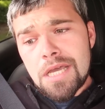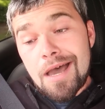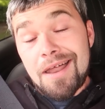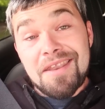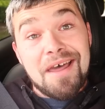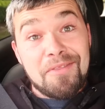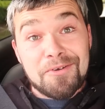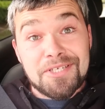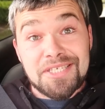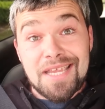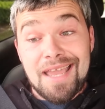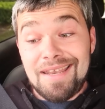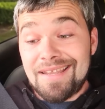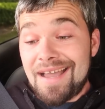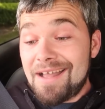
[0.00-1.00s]
another
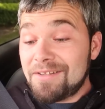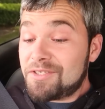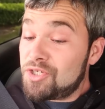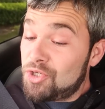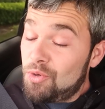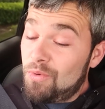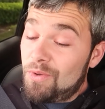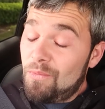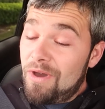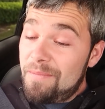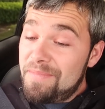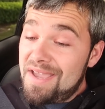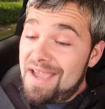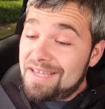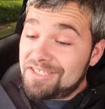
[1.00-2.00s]
Sandile, two in
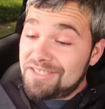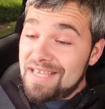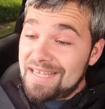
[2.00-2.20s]
one batch.